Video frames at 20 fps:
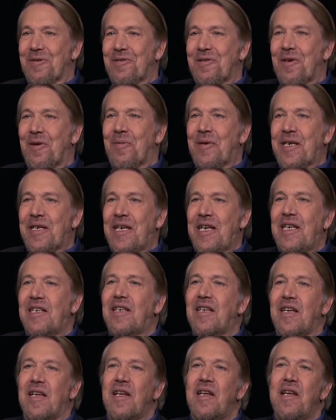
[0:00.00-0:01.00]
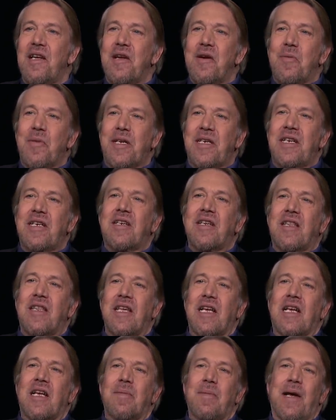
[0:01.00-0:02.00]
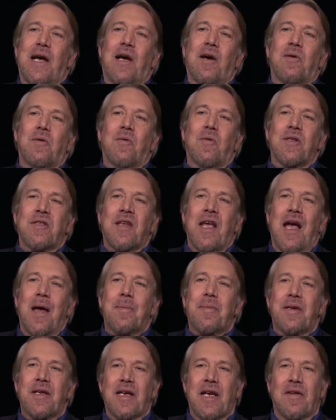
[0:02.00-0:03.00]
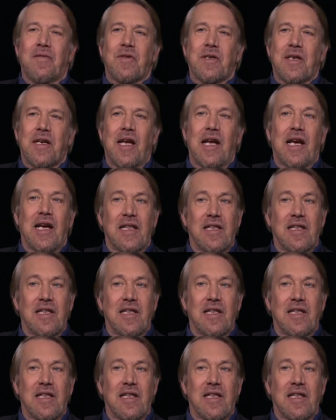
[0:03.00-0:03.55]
So we need to think about what's happening every day,